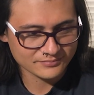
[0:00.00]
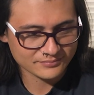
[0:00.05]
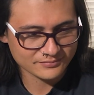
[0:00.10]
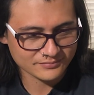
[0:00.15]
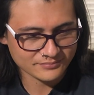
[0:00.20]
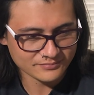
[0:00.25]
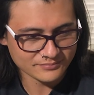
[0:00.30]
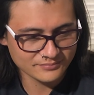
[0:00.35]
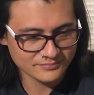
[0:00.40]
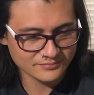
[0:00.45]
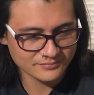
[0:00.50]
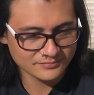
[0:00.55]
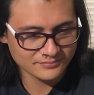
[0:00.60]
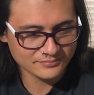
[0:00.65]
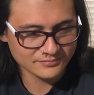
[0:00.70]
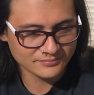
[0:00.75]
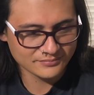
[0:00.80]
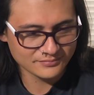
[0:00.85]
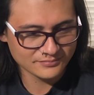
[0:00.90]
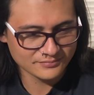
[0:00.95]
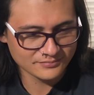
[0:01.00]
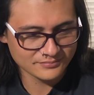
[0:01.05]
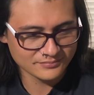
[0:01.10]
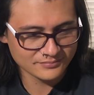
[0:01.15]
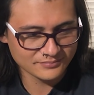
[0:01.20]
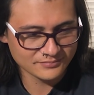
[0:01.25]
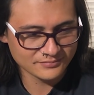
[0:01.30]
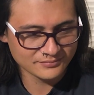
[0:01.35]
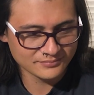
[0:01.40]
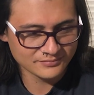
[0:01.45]

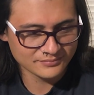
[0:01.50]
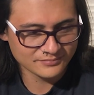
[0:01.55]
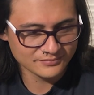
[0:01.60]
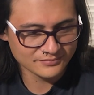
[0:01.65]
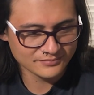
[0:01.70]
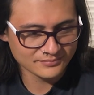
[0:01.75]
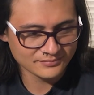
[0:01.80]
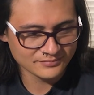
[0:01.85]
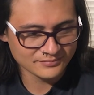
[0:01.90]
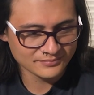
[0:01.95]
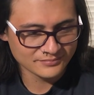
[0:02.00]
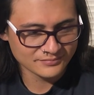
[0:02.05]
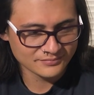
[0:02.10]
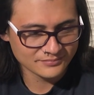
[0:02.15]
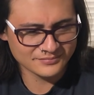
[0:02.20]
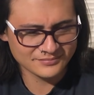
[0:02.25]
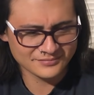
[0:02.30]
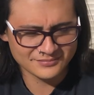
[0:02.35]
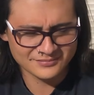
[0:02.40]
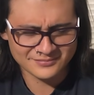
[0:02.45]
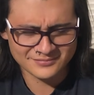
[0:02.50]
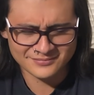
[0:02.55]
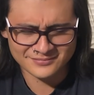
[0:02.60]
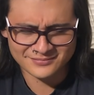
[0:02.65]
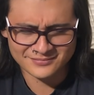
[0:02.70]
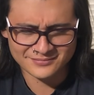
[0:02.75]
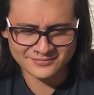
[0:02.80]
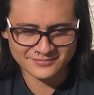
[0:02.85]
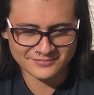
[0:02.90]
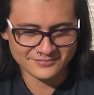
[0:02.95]

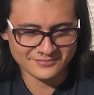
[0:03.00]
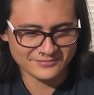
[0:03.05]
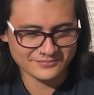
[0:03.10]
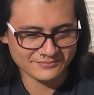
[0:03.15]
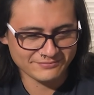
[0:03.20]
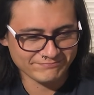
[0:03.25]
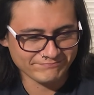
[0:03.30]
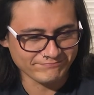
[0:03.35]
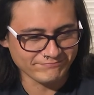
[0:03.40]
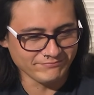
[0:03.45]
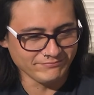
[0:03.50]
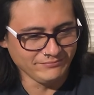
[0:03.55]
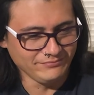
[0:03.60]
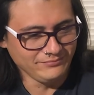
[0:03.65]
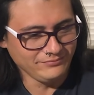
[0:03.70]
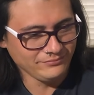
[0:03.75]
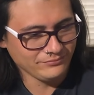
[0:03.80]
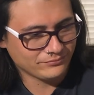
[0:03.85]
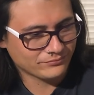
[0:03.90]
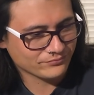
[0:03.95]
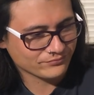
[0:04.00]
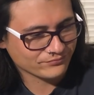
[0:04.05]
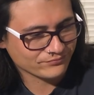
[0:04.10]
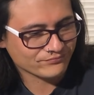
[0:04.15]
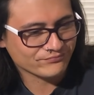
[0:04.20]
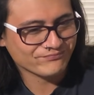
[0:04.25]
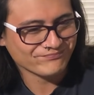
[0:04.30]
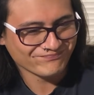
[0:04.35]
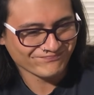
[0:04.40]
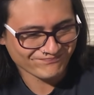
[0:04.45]

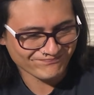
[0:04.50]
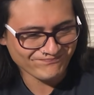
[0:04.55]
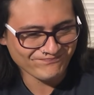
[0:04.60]
(not speaking)